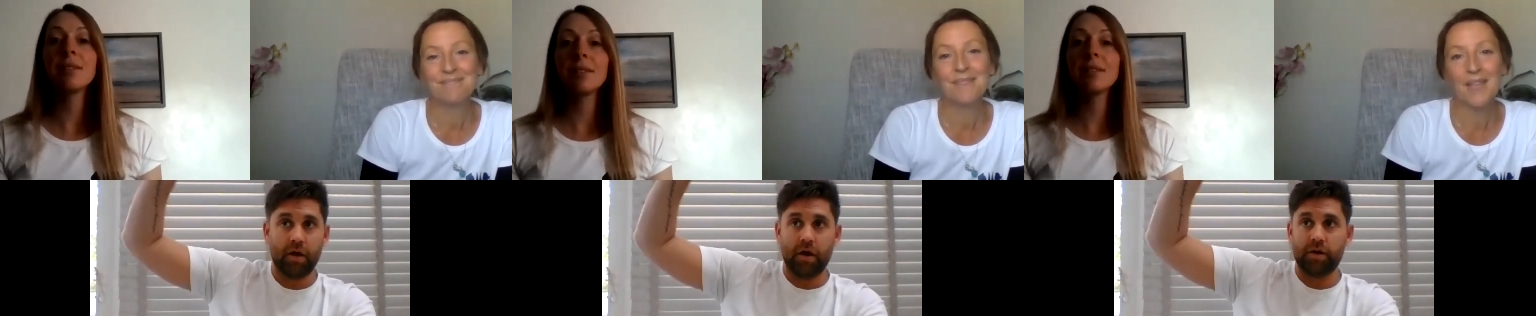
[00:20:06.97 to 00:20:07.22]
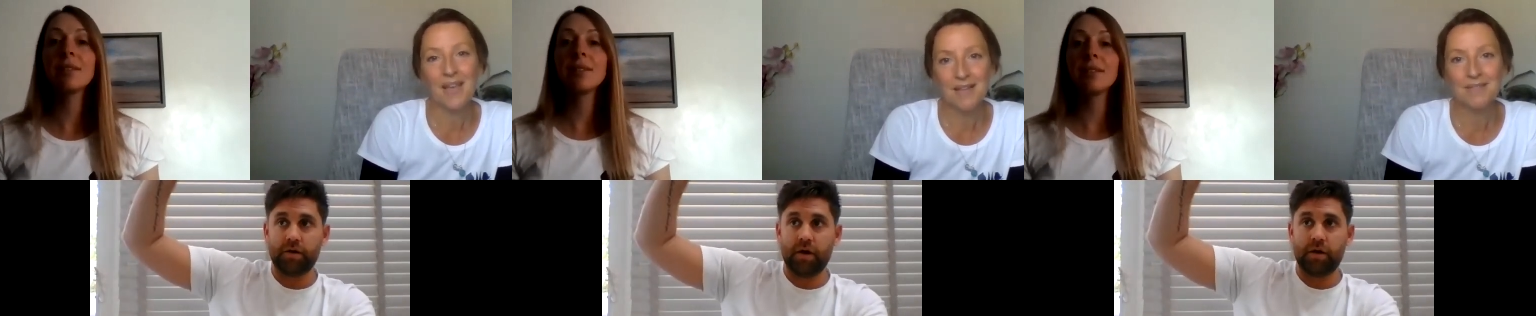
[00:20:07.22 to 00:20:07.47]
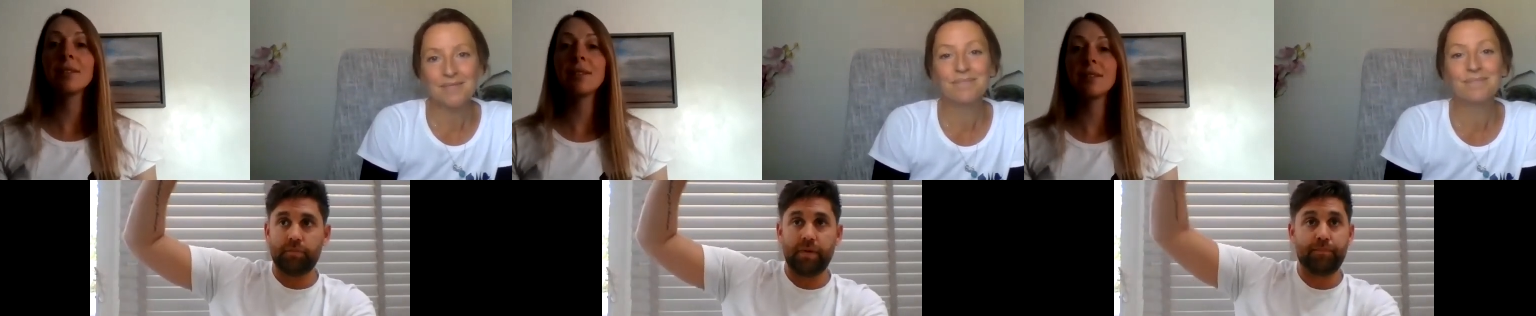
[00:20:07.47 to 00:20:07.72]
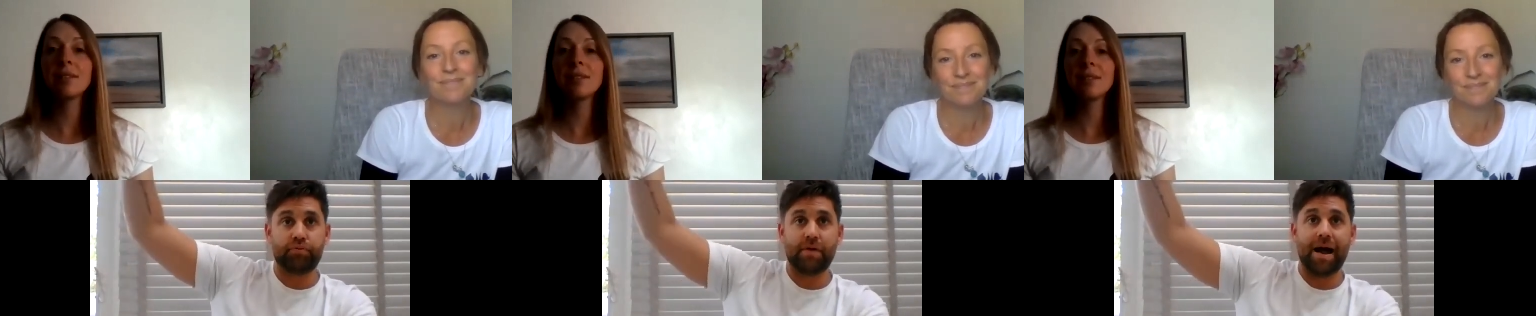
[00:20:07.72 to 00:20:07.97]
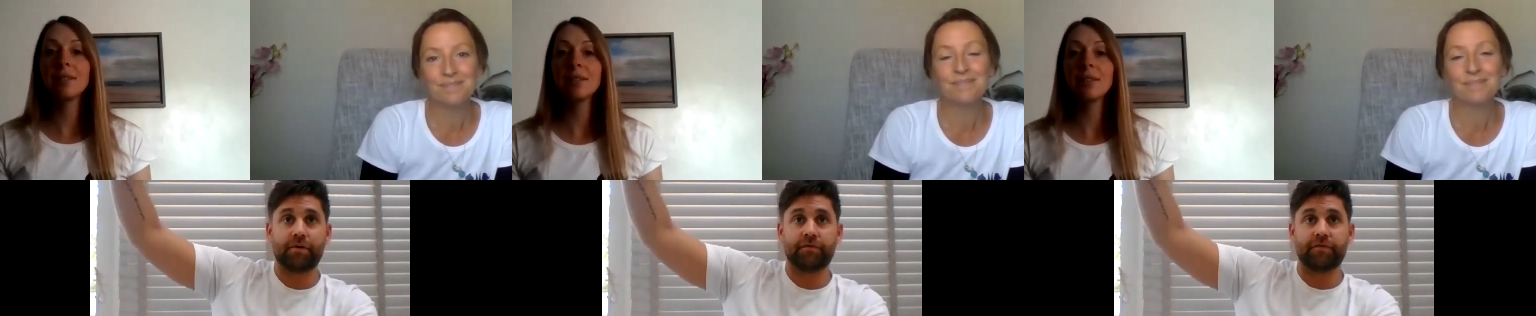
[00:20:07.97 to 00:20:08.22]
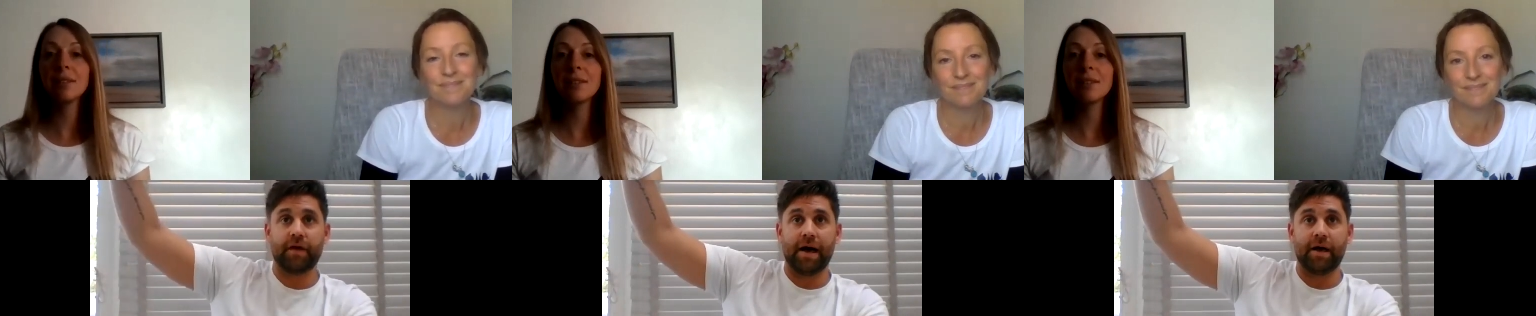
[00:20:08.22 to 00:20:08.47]
Speaker 1: and and be proud
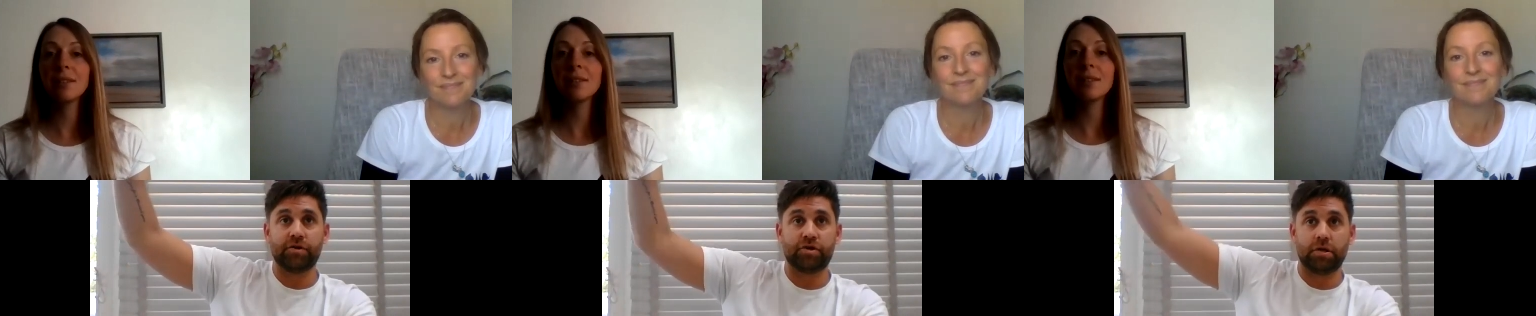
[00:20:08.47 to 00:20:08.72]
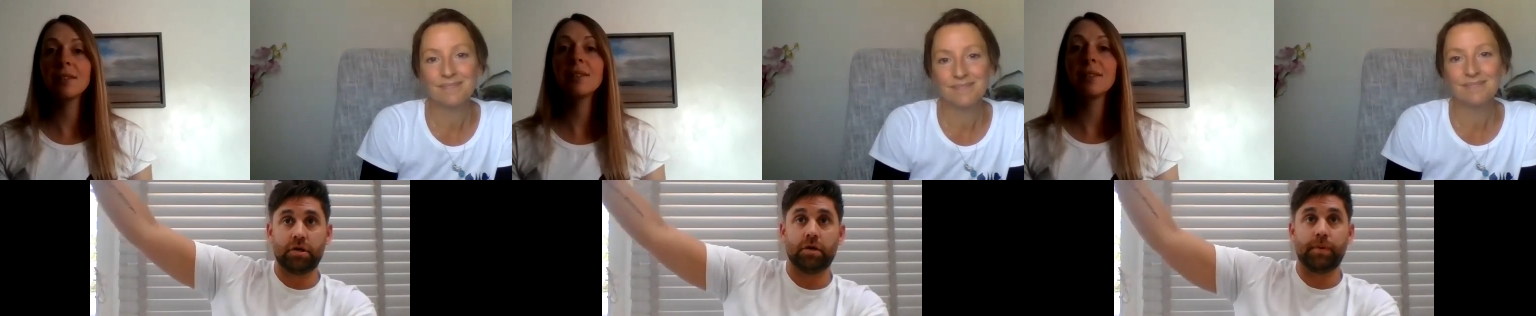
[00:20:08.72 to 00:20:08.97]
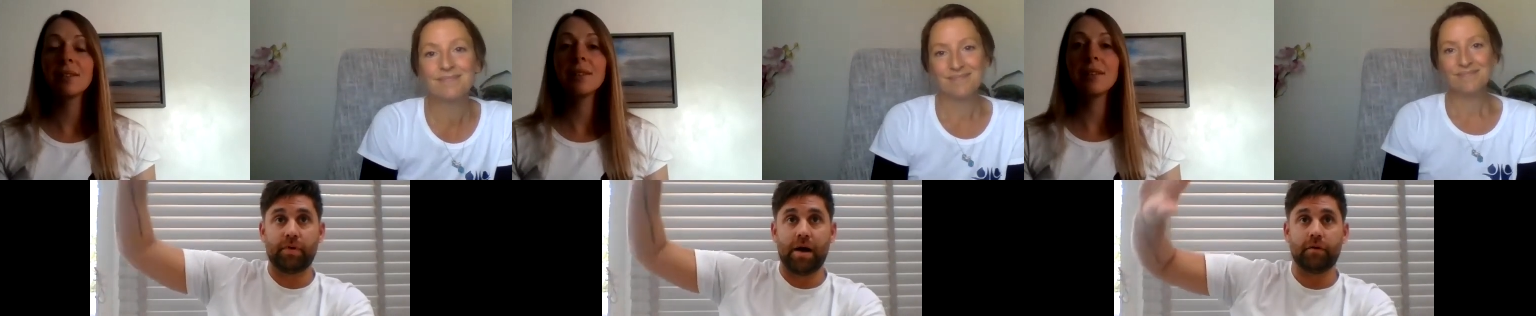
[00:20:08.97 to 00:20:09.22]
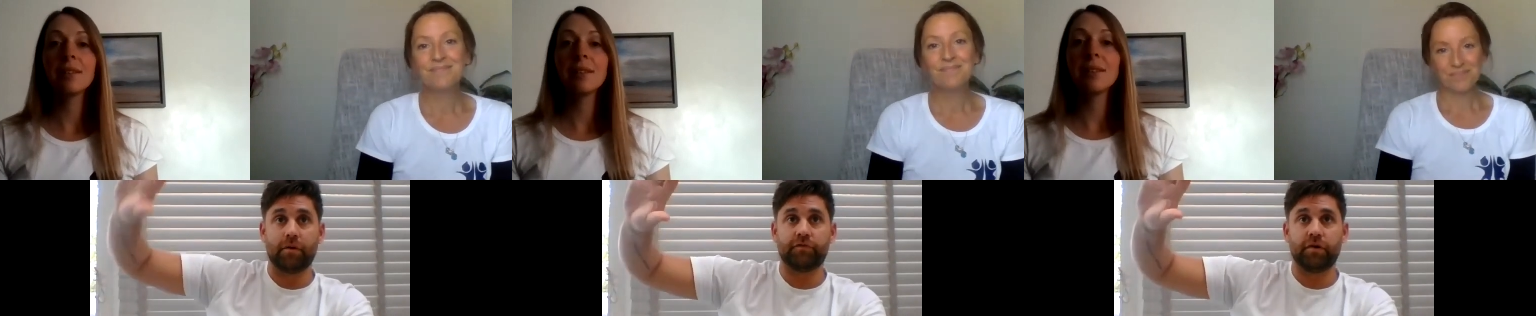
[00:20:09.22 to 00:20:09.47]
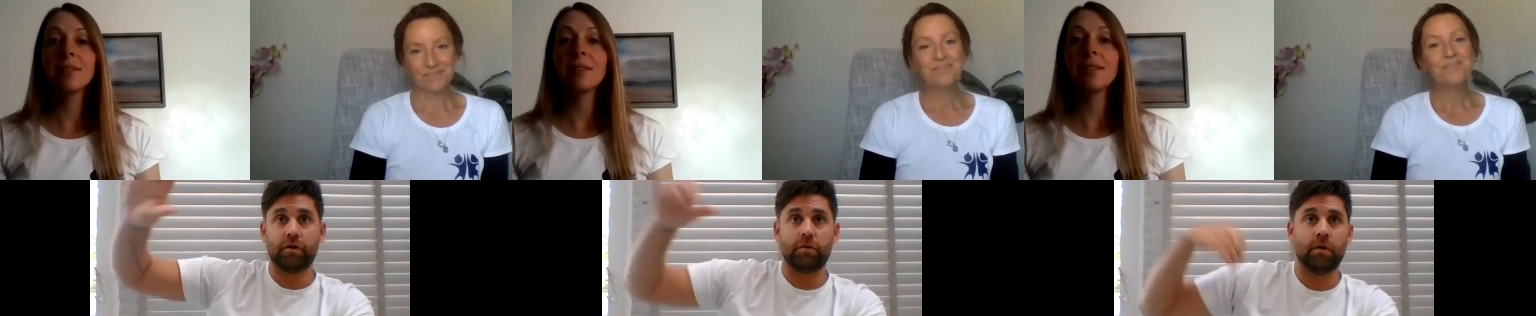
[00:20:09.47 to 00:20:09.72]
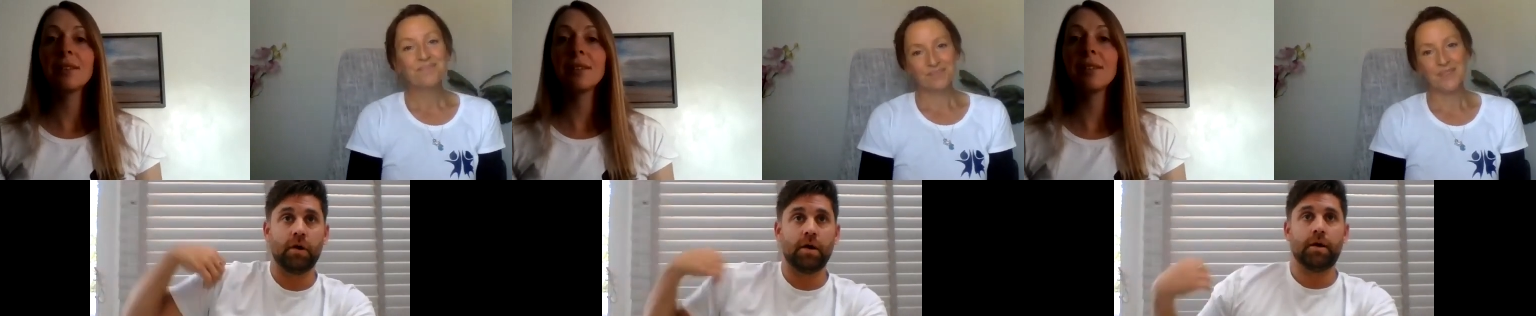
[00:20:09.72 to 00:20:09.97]
of that and she'll be proud of you